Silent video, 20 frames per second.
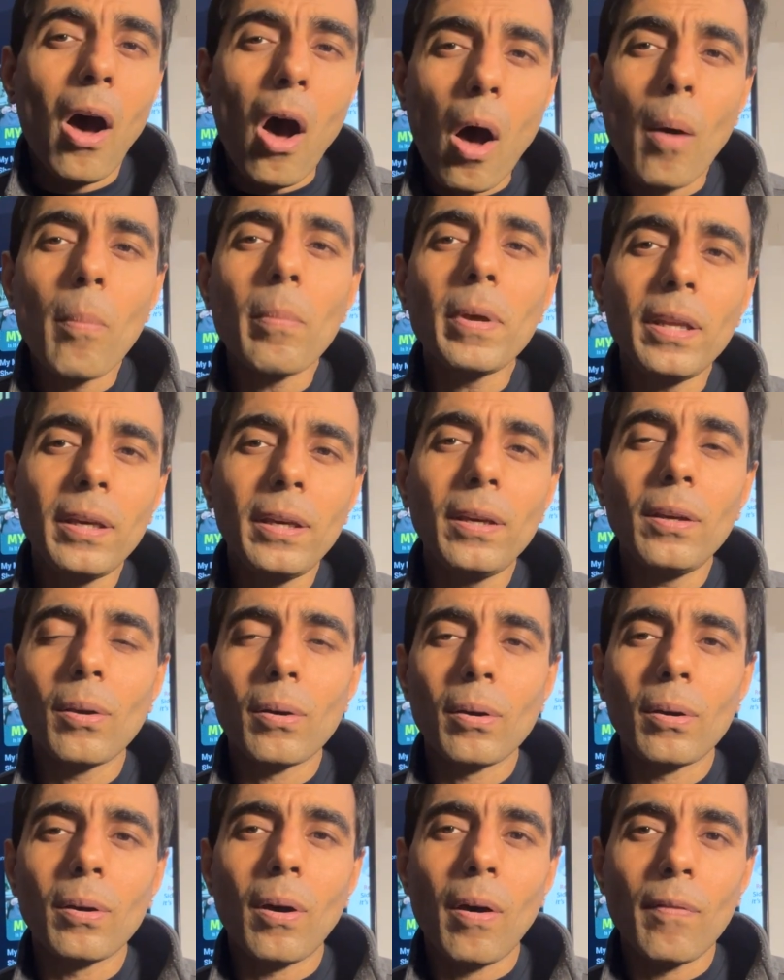how many
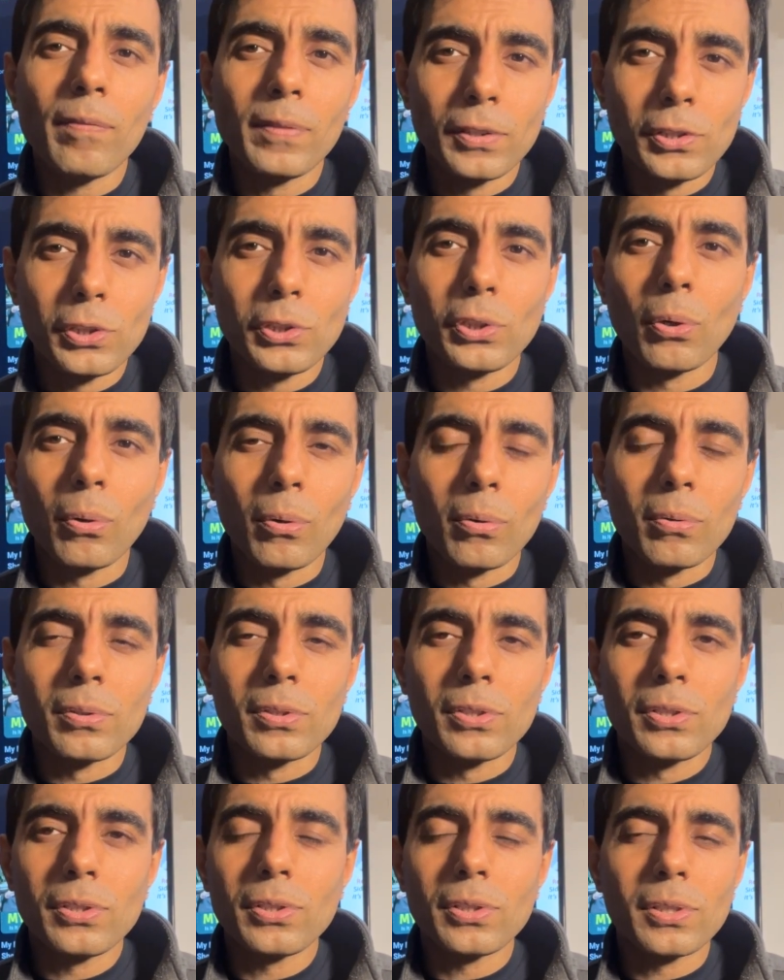uh, of the
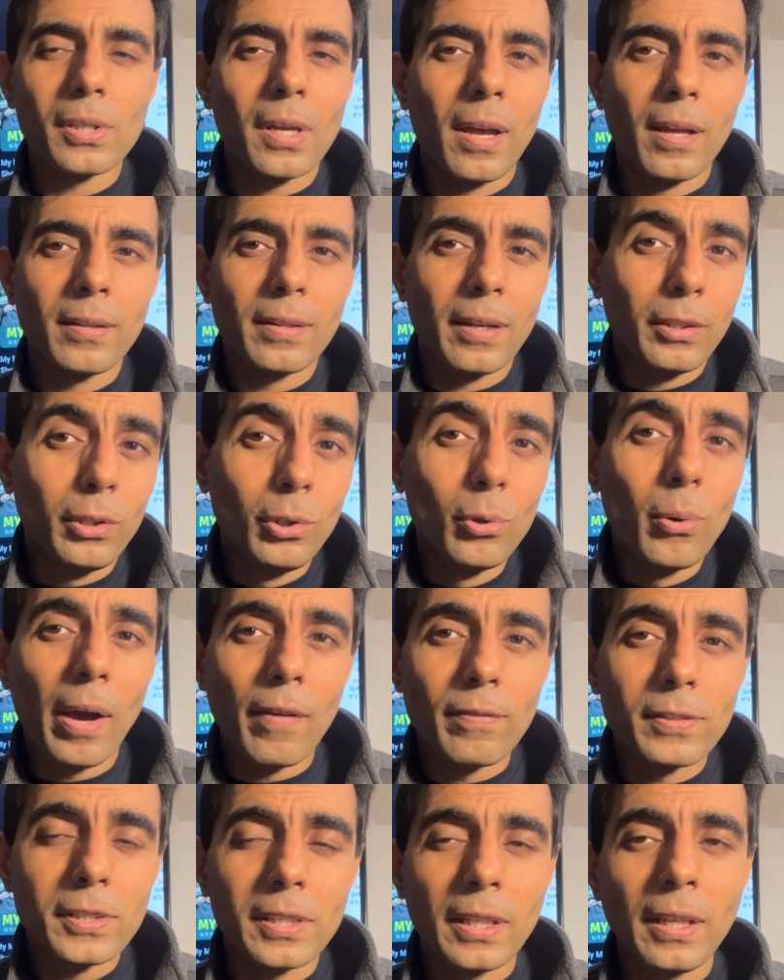shows uh, that you
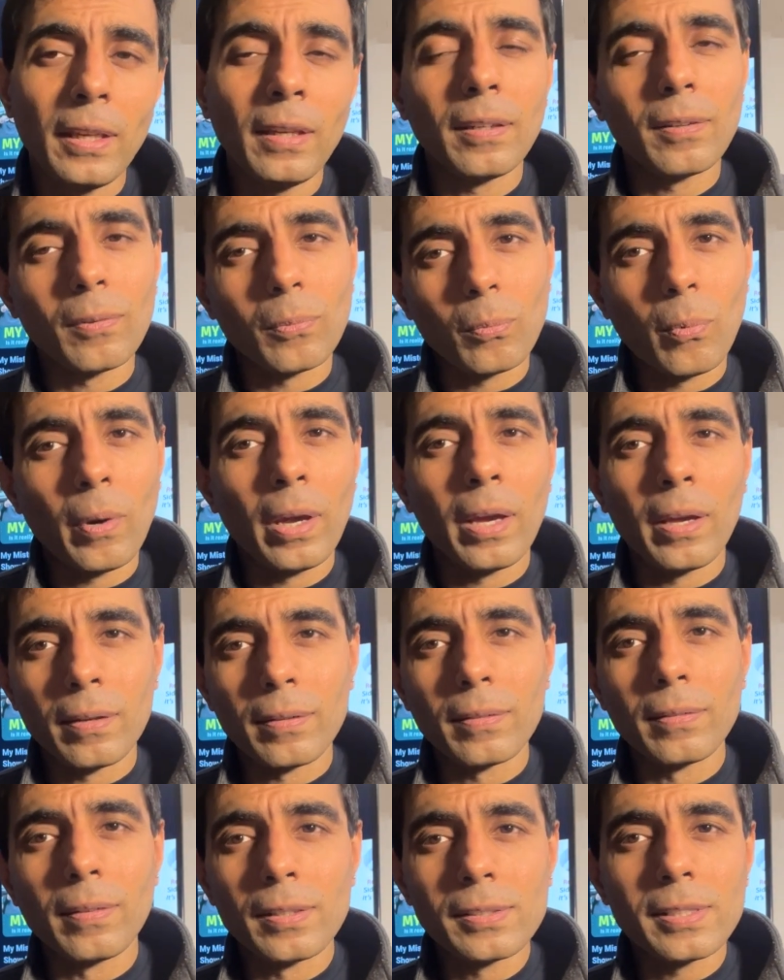have seen where
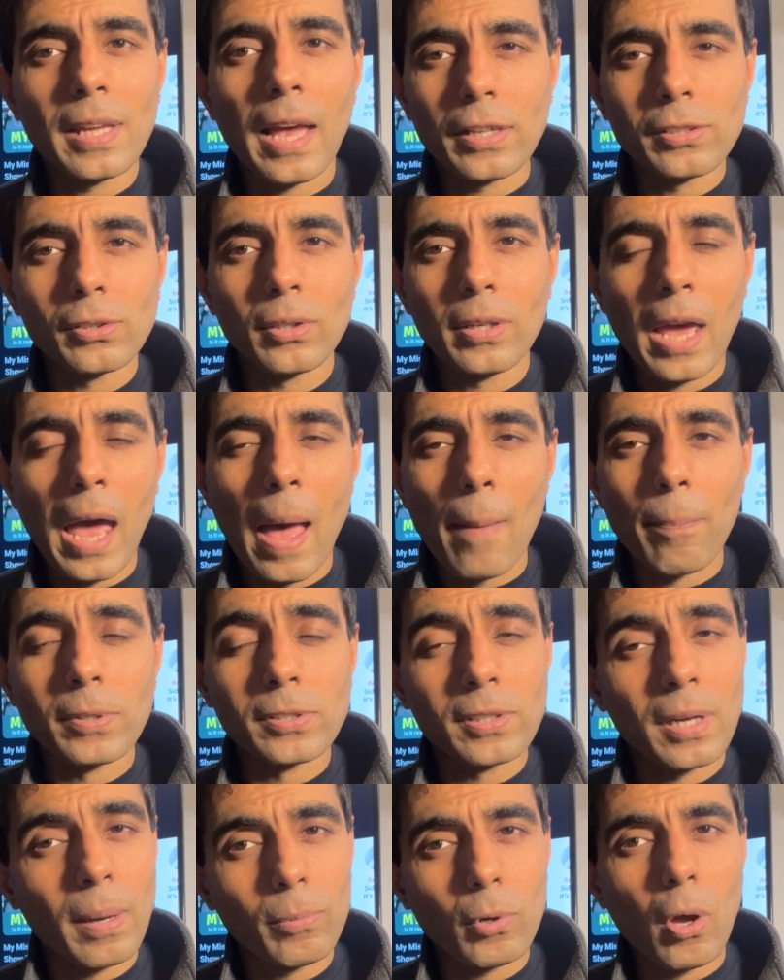this actually
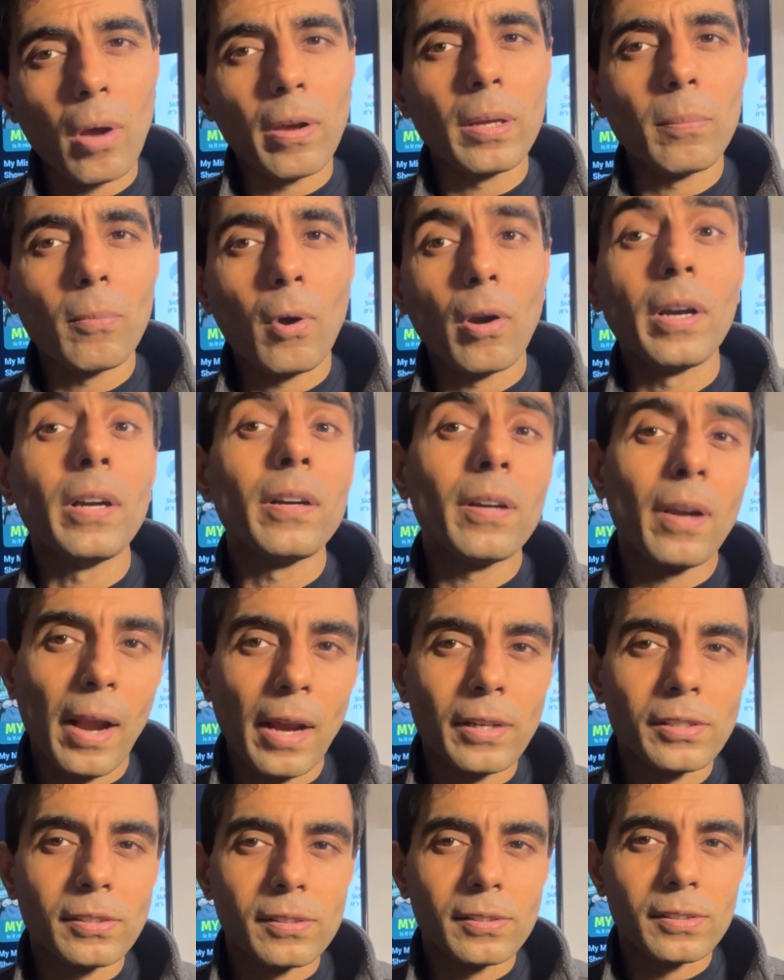happens? And I'm talking about
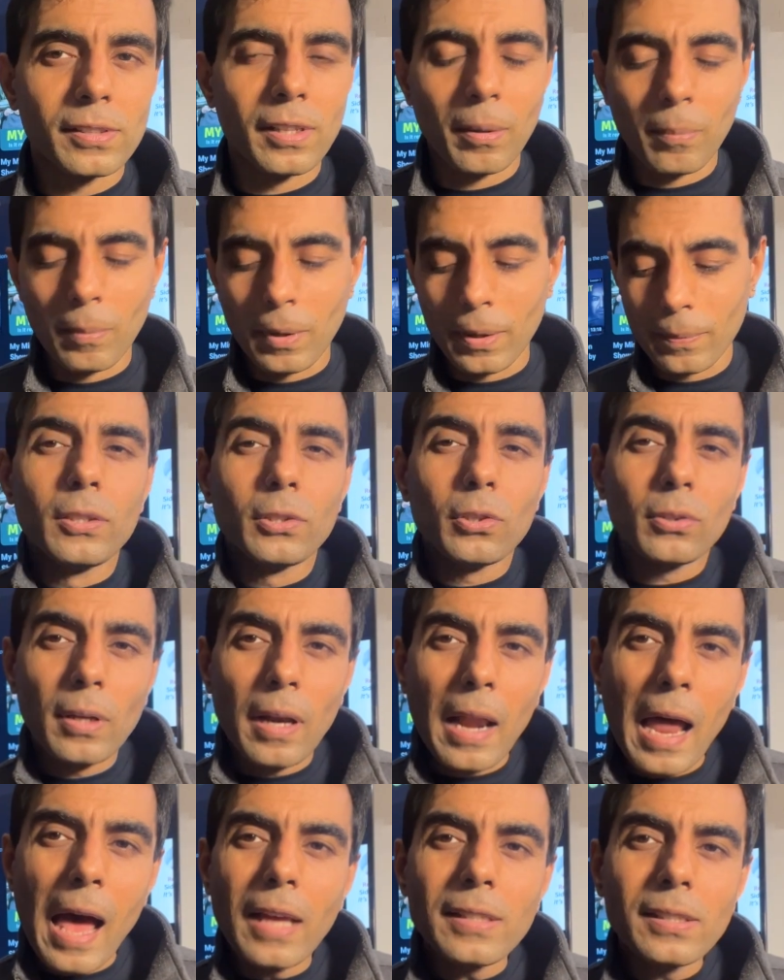international cinema. So the
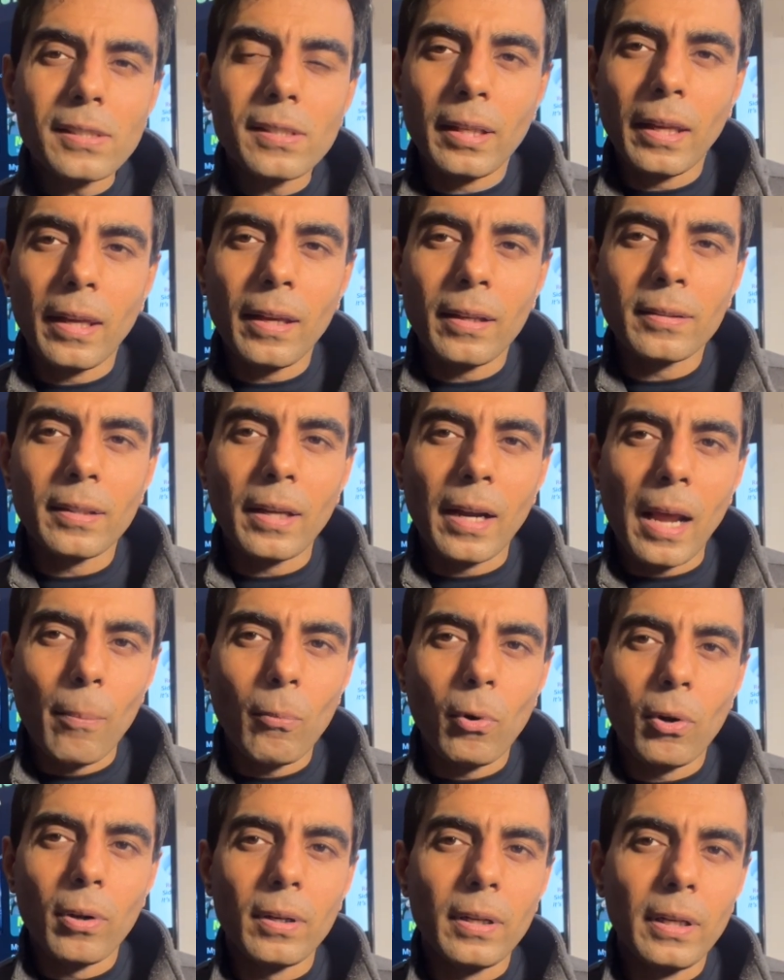last thing that I'm
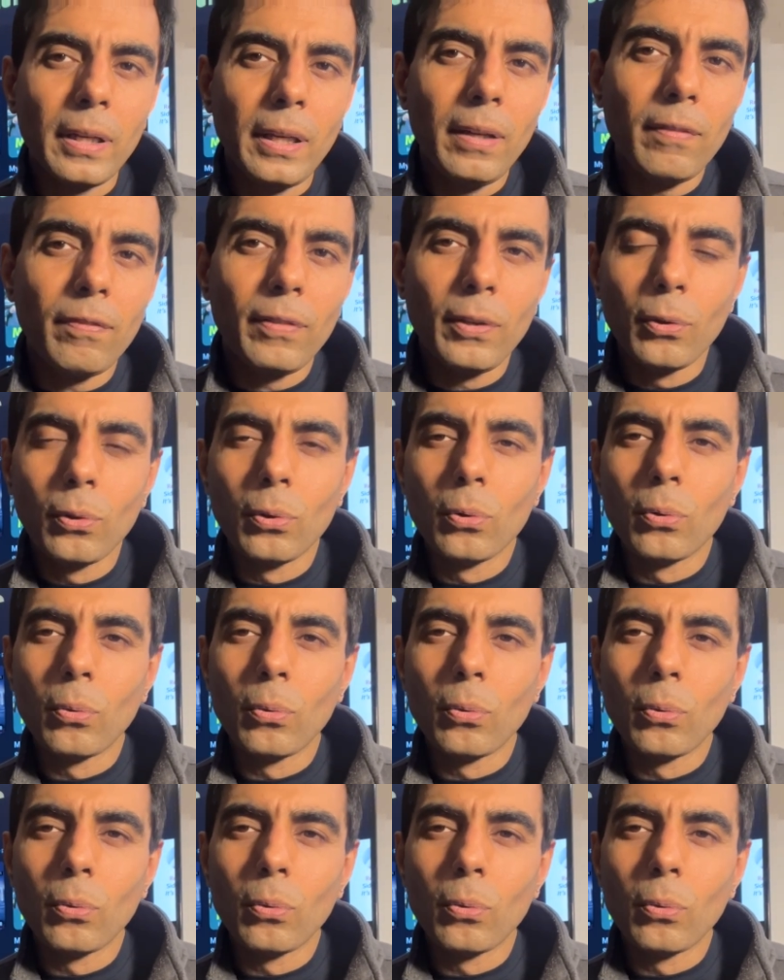going to leave you